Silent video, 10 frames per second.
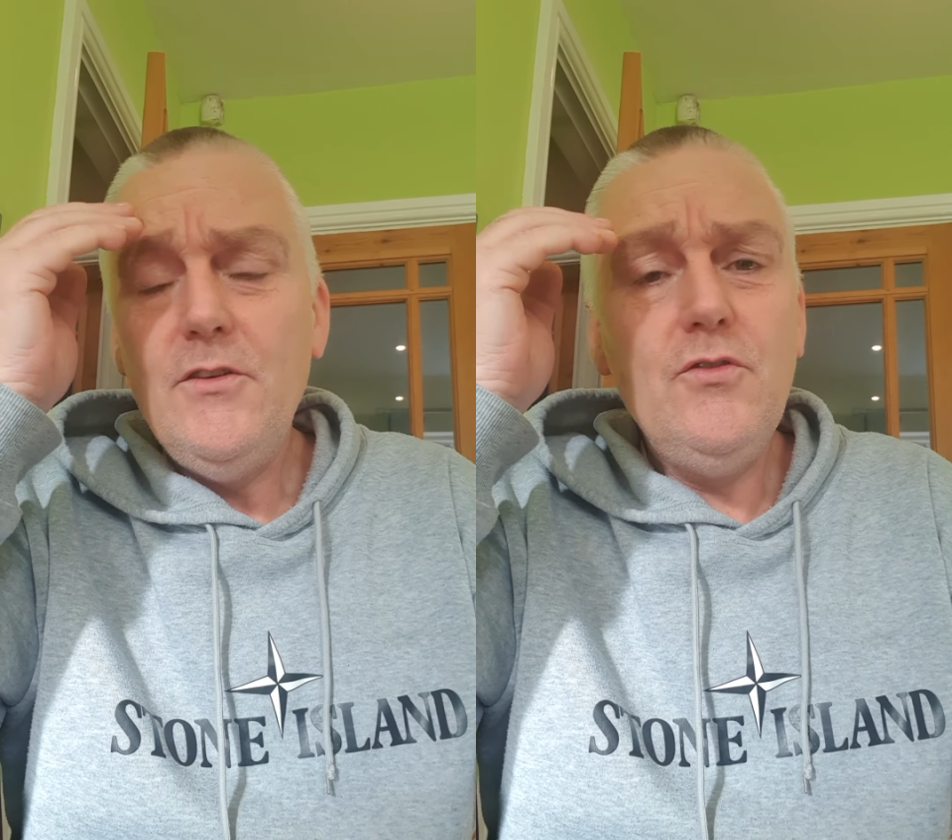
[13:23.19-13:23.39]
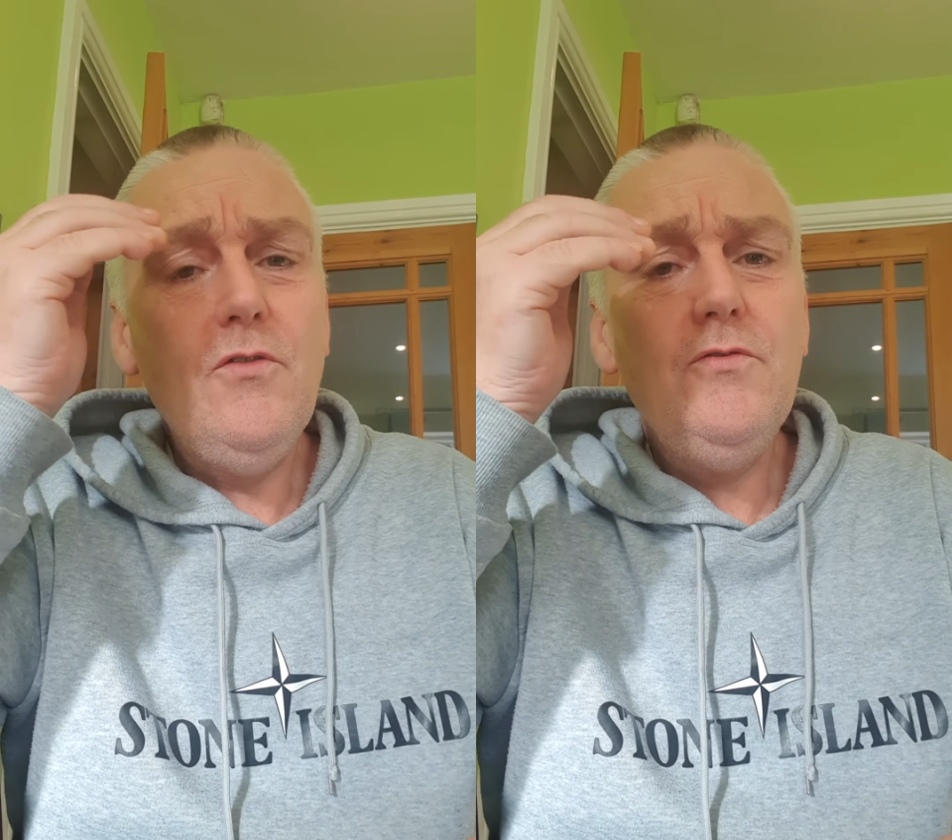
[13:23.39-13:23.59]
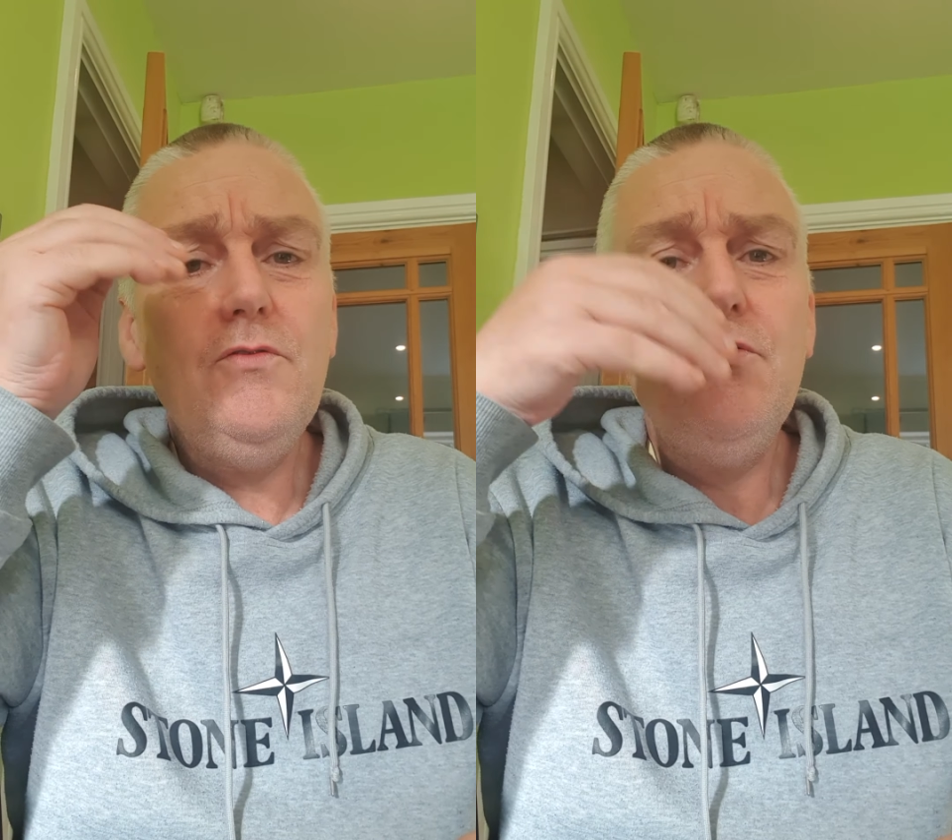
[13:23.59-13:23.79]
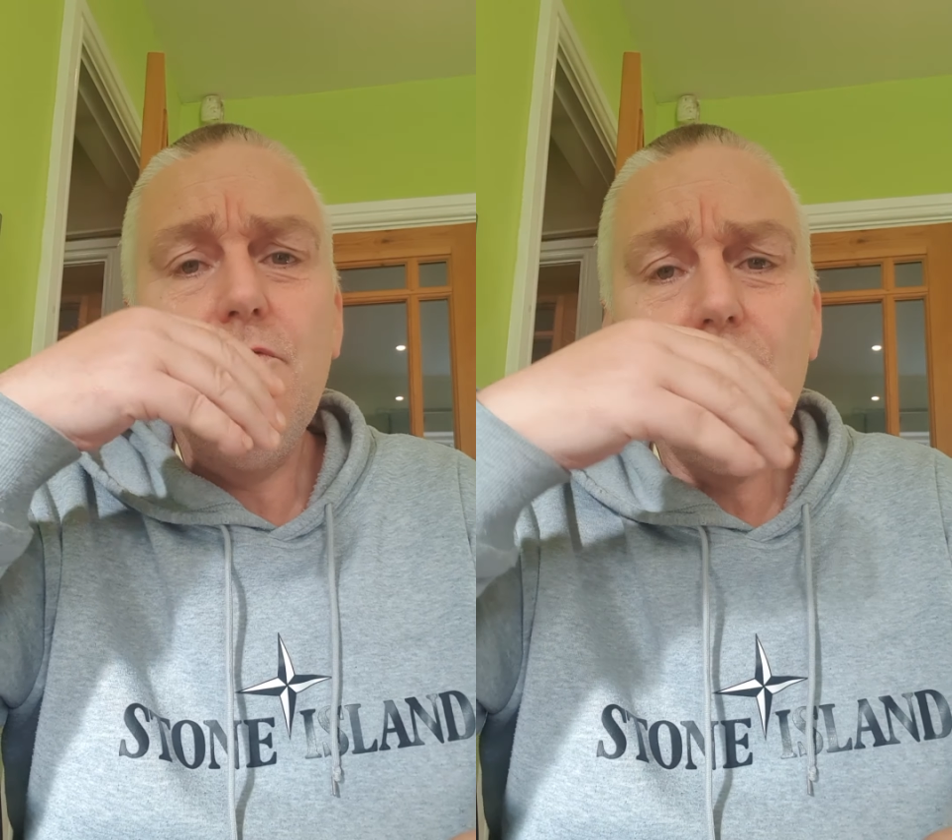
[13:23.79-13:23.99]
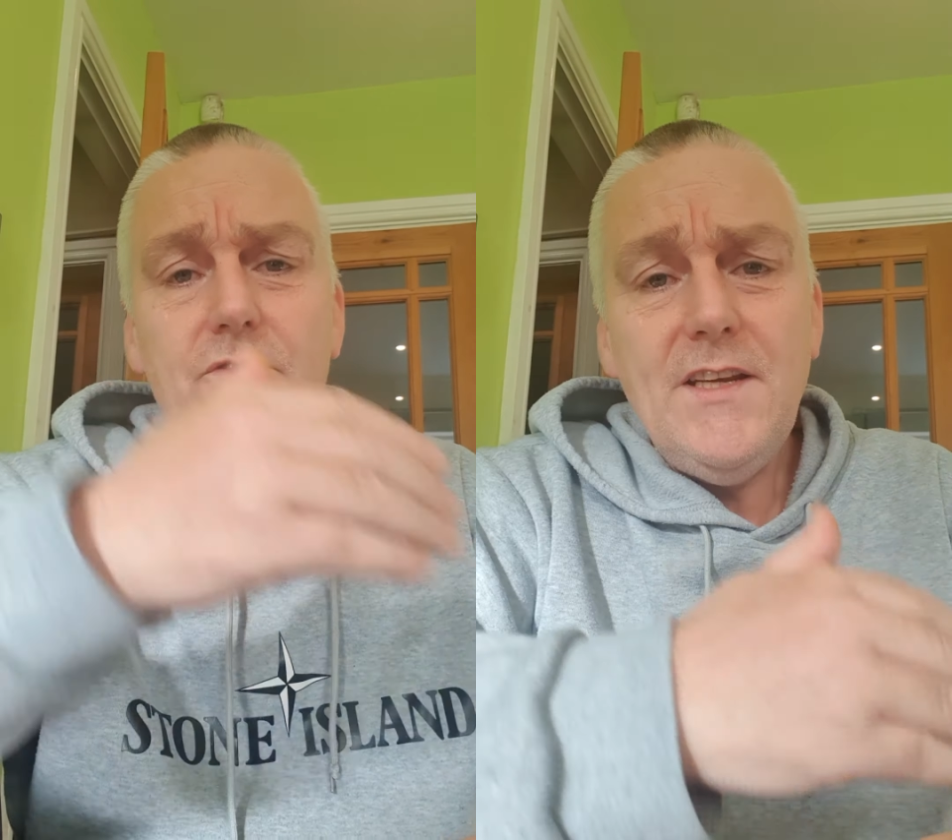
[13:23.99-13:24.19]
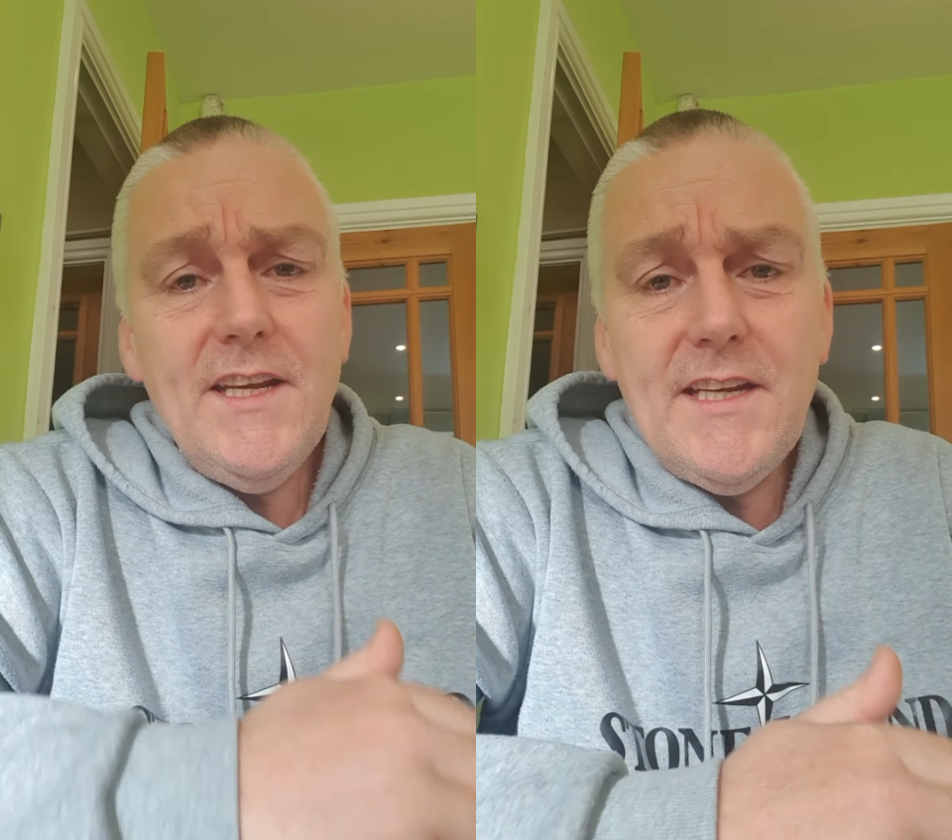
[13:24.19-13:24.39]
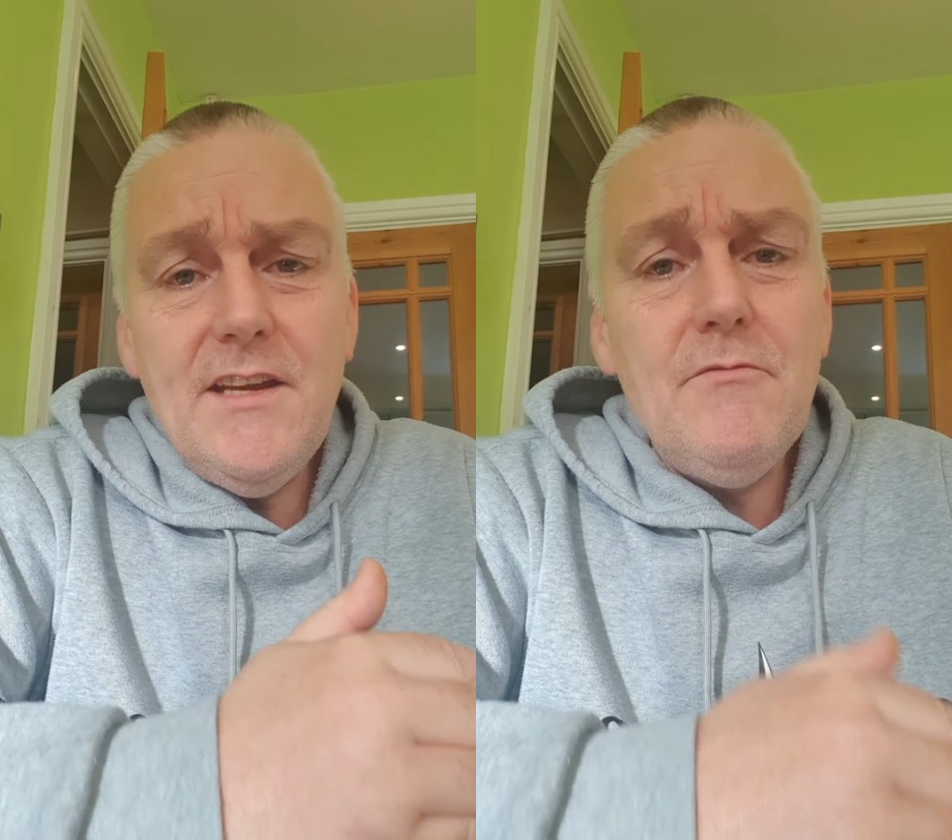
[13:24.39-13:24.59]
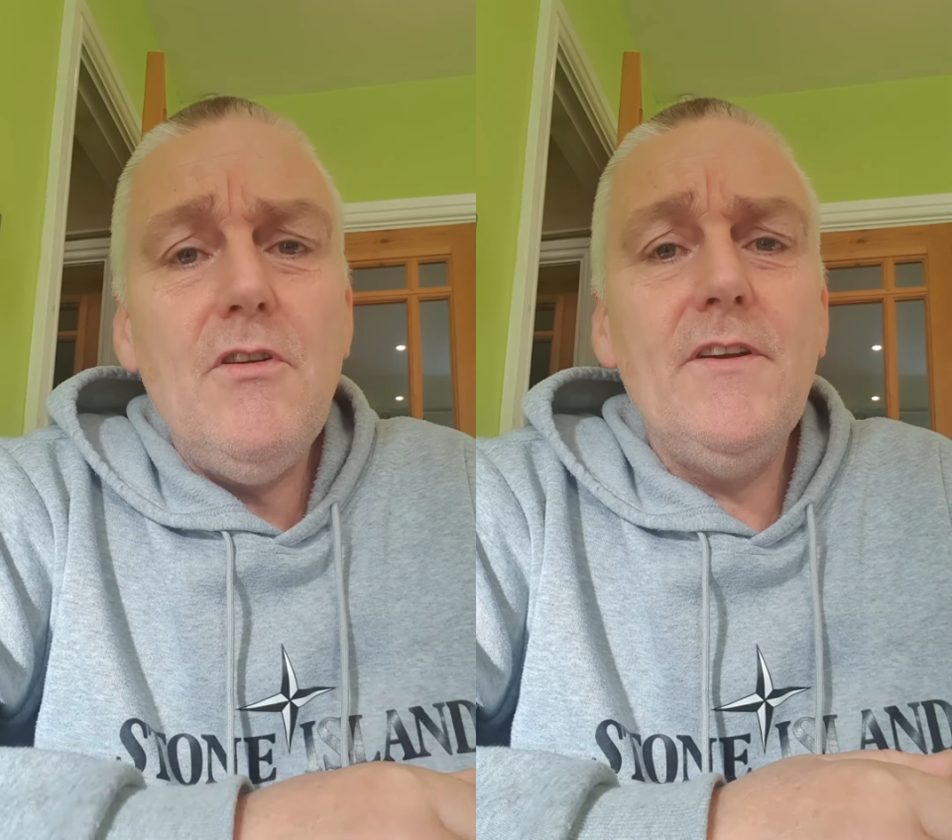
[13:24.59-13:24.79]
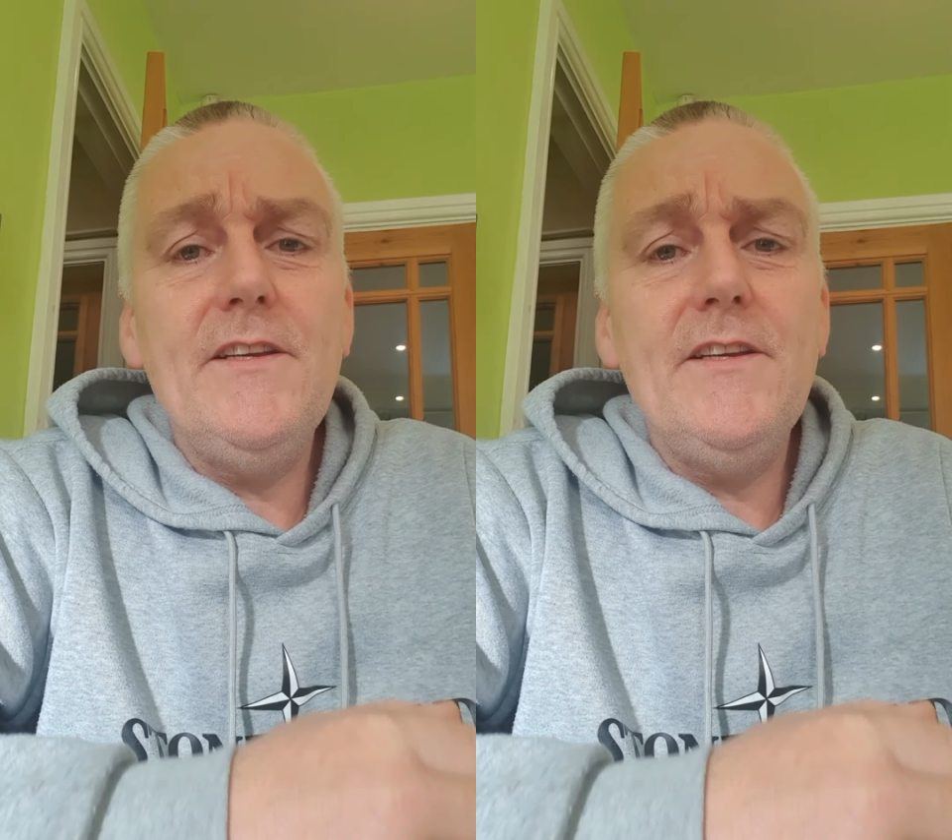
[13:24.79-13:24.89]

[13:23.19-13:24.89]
don't take it wrong.